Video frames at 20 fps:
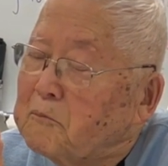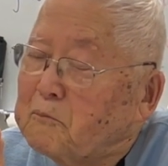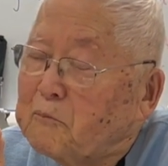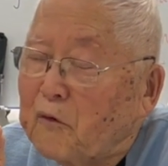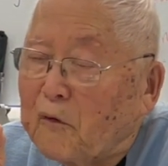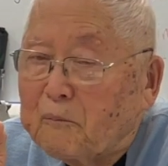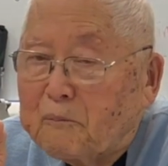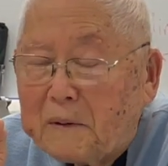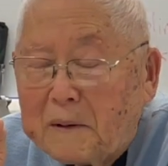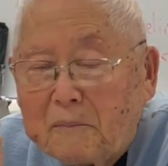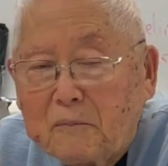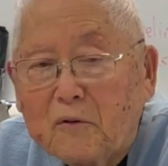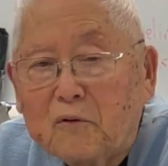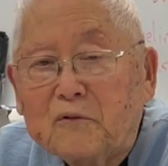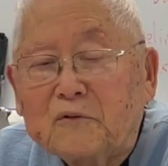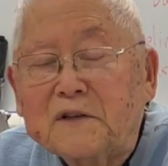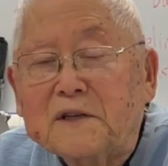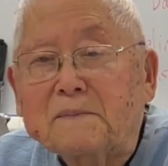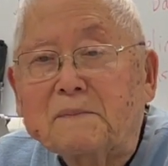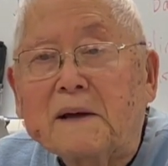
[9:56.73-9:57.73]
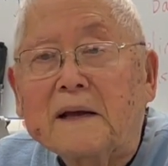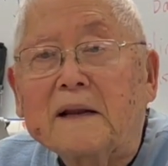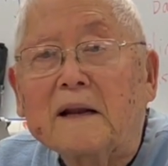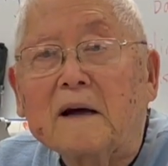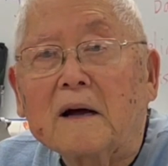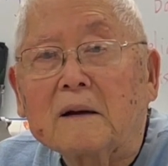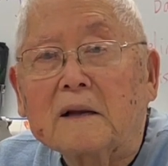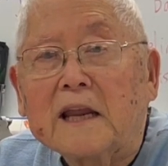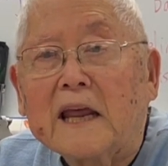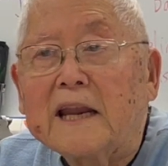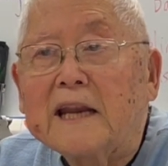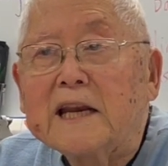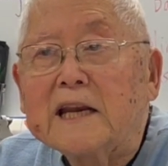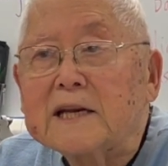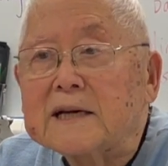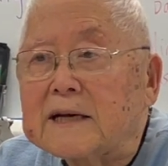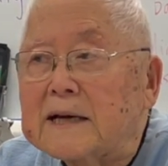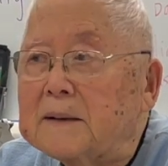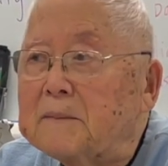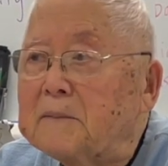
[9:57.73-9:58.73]
for people who spent any
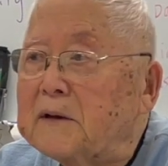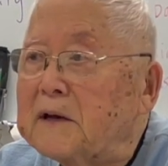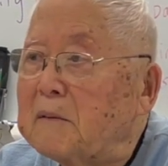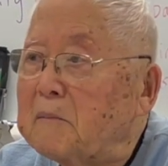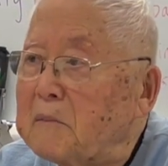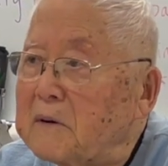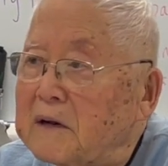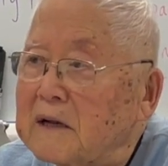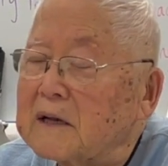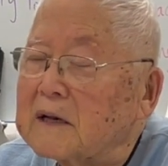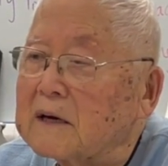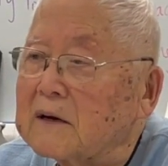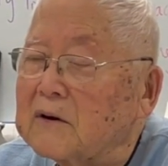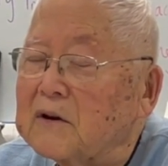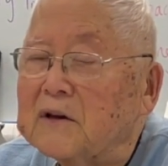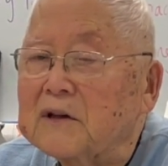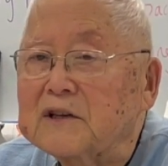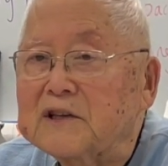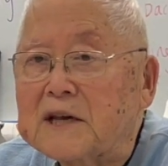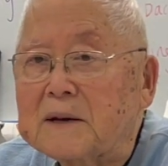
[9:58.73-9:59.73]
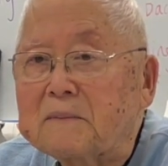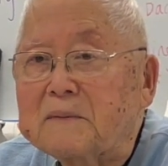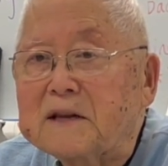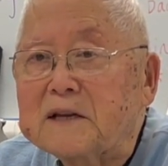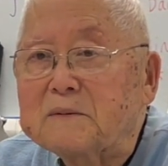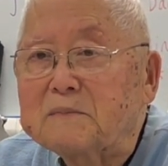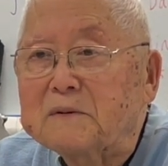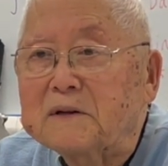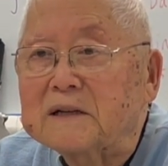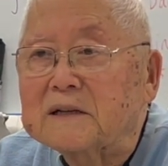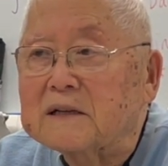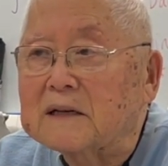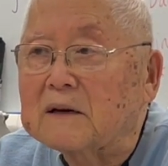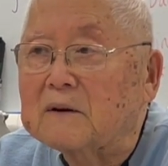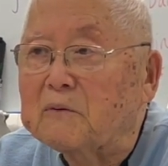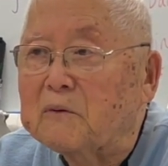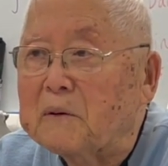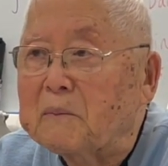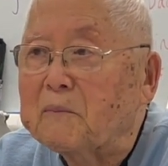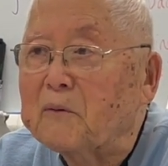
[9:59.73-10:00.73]
time in the military, Japanese
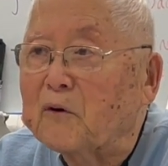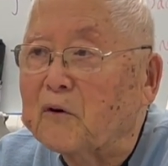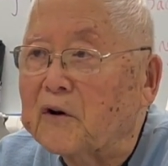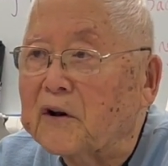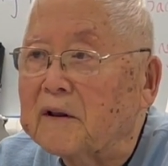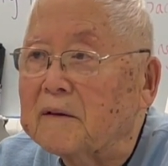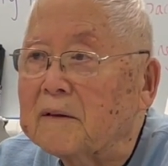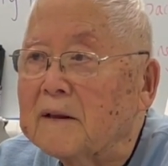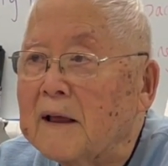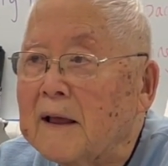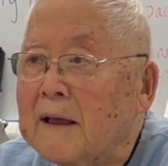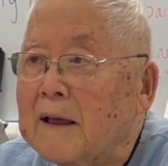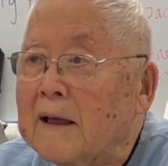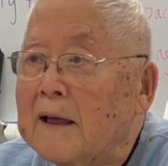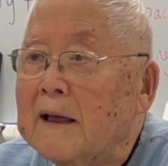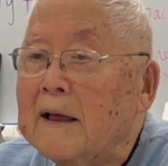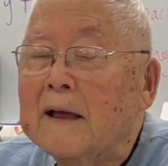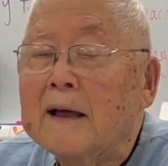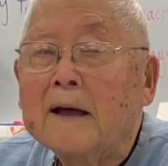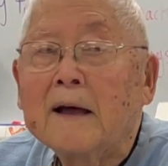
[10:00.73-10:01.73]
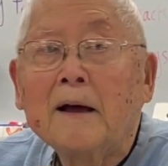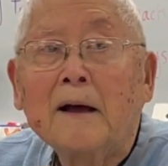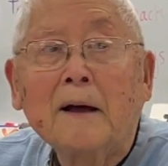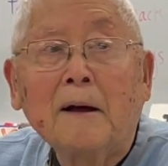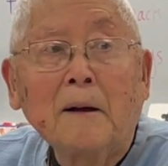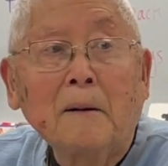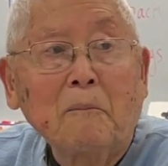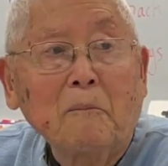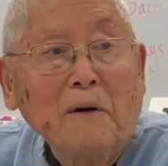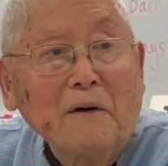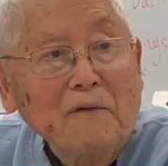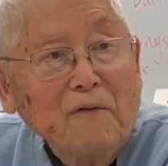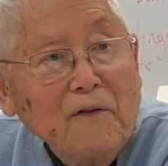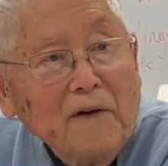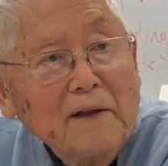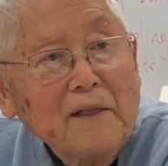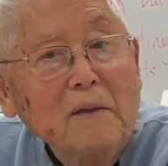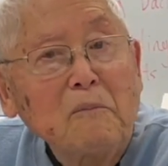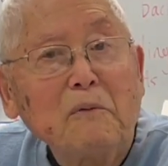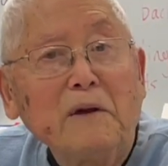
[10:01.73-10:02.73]
military, reported. My
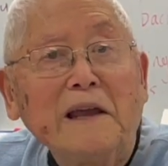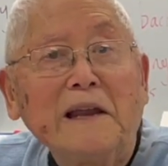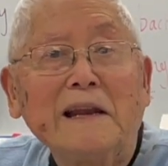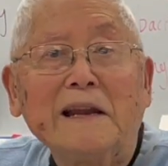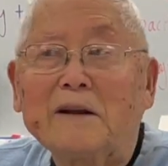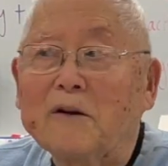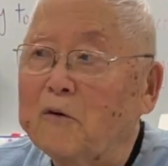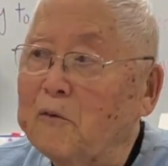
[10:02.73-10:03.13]
father, being an